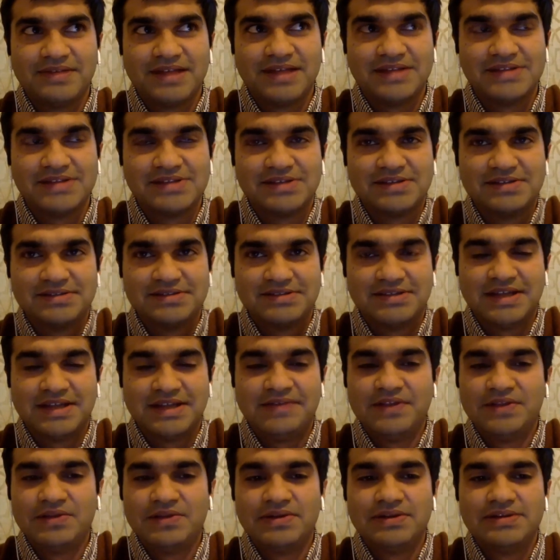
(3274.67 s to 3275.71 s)
So
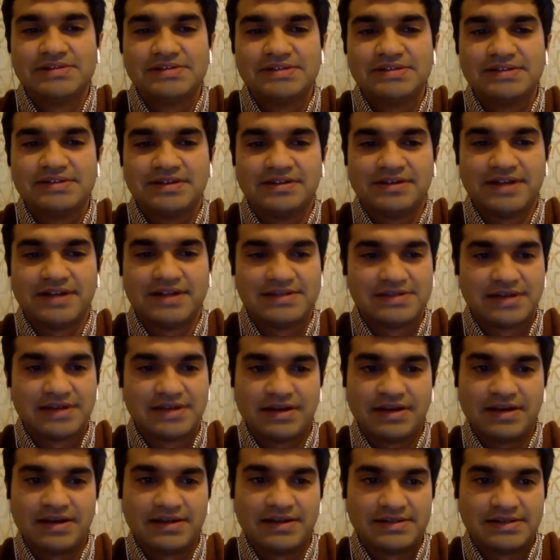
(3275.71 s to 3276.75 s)
even though it's a raster
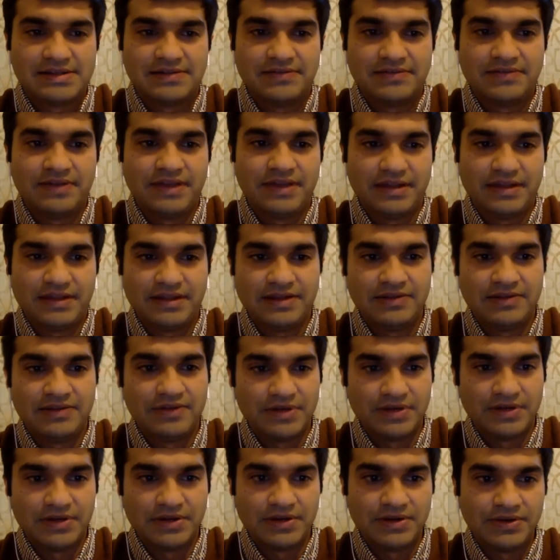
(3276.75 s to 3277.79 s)
data set, we can
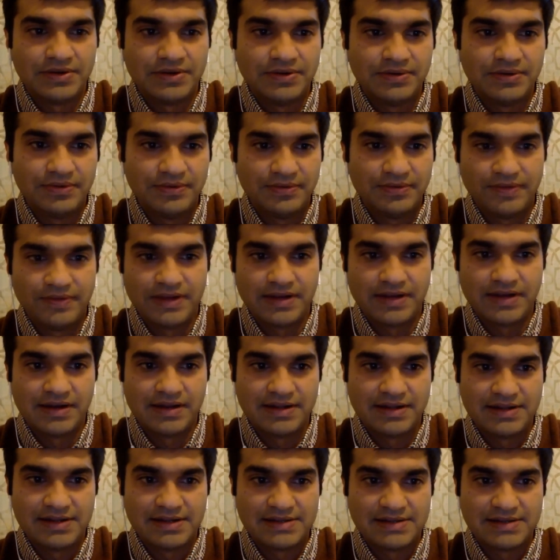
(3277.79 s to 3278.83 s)
convert it to vector
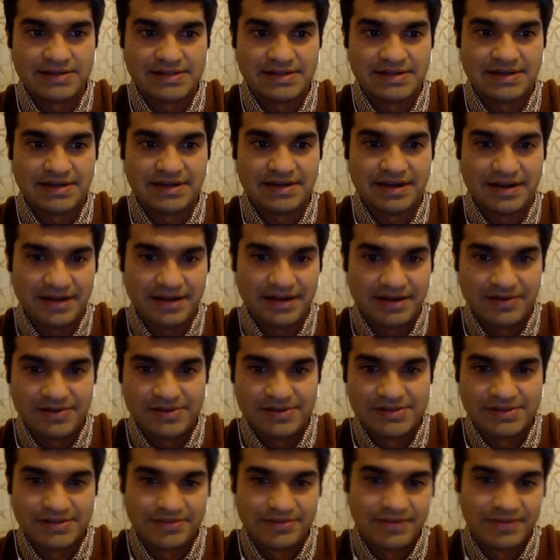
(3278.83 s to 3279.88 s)
data set, and
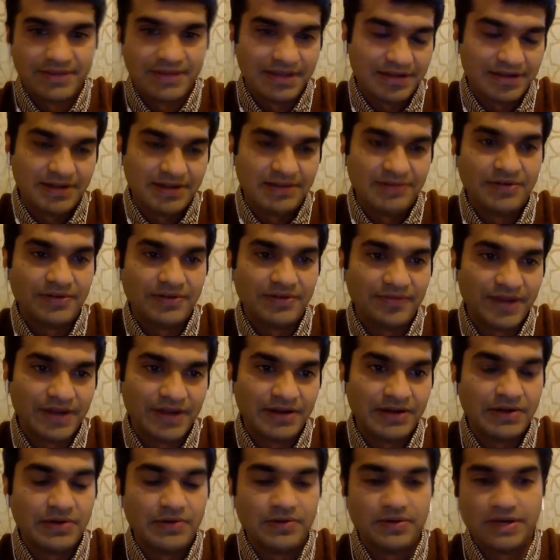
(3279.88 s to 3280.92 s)
also we can convert
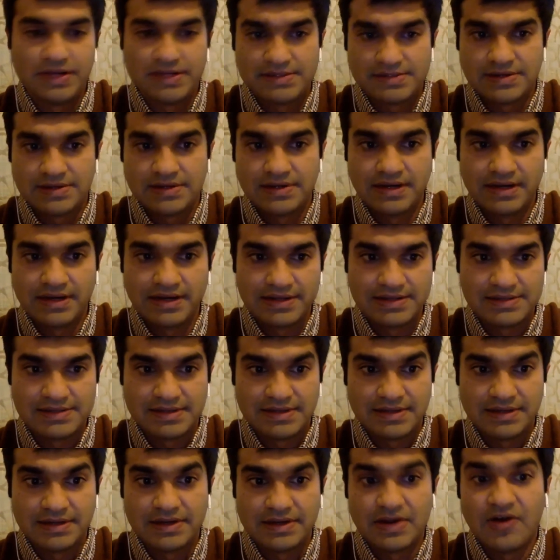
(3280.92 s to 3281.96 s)
vector to raster data
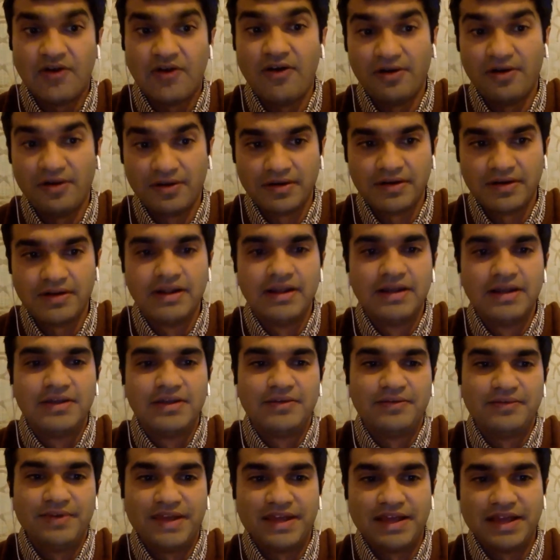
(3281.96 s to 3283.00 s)
set, or
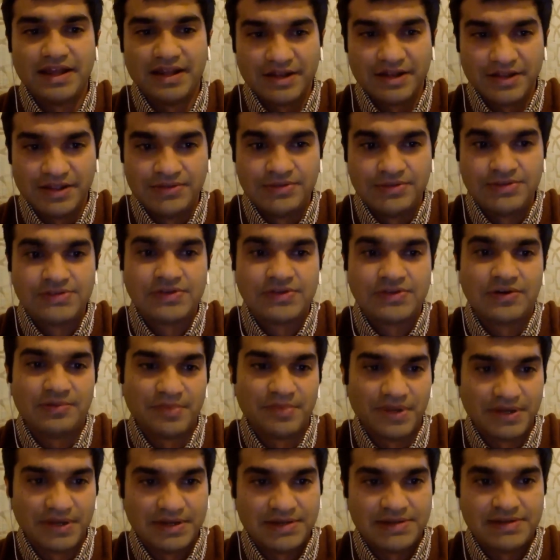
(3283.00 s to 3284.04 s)
we can use
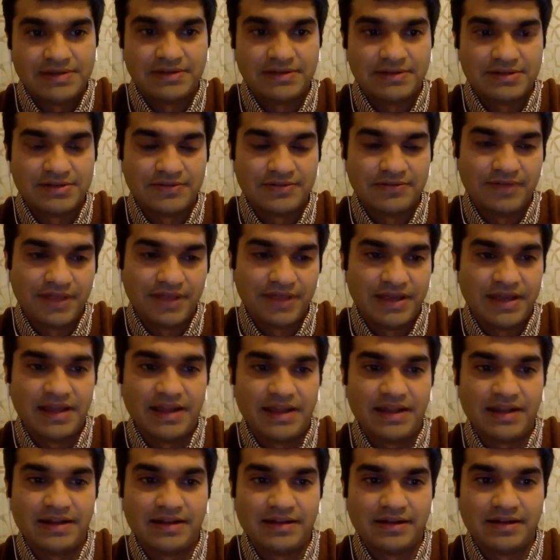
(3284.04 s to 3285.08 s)
combination. So we
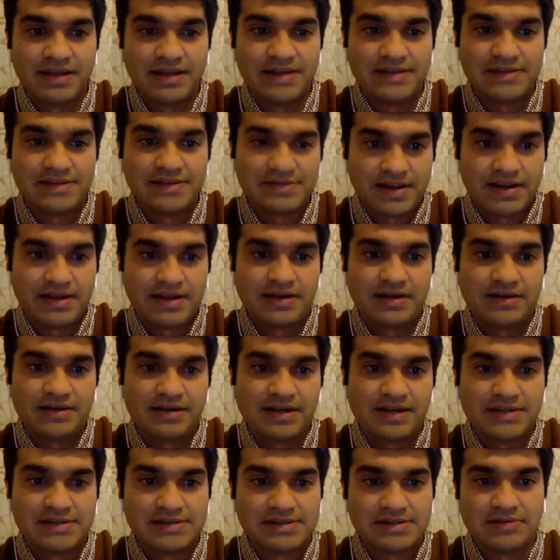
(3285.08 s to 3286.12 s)
can extract
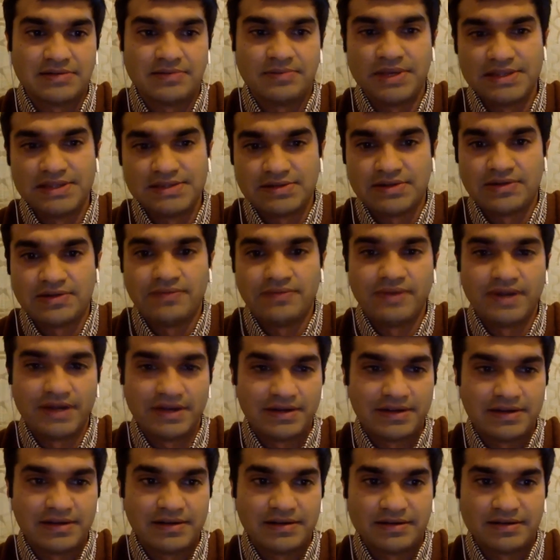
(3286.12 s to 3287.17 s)
raster based on
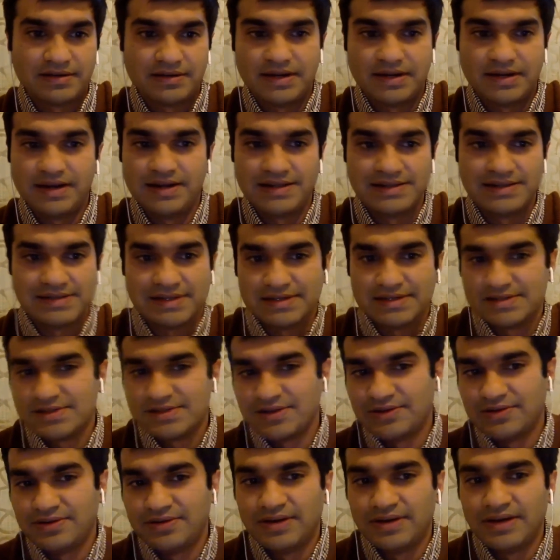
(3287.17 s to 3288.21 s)
vector data set.
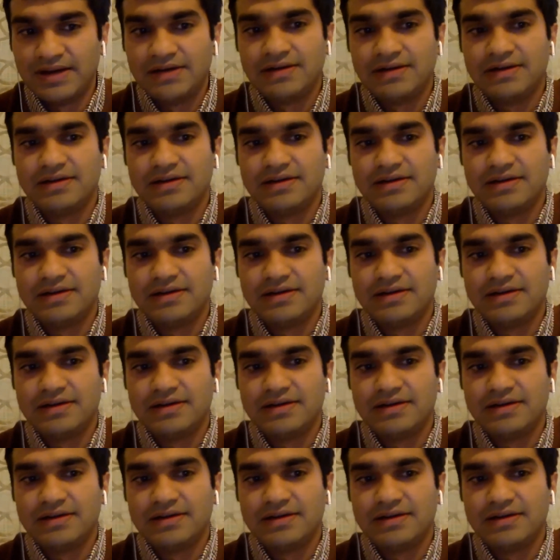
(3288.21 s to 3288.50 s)
So it